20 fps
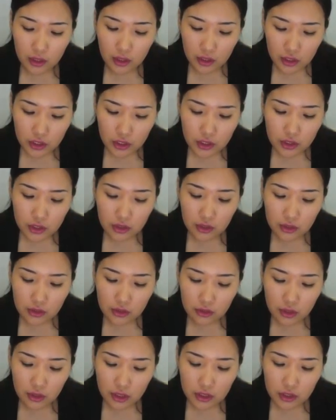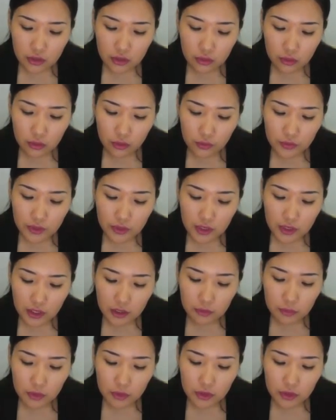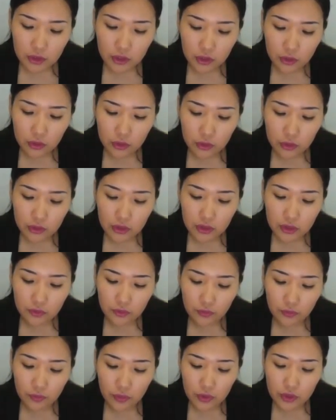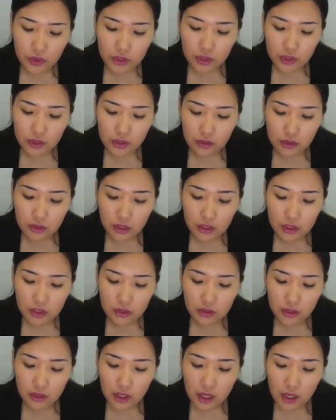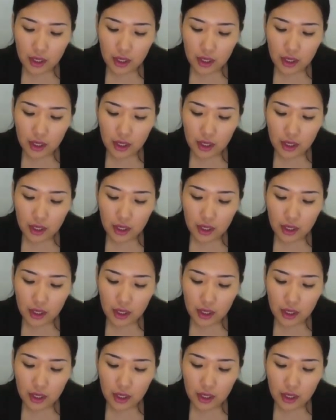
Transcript: each iteration of statement, including the first iteration,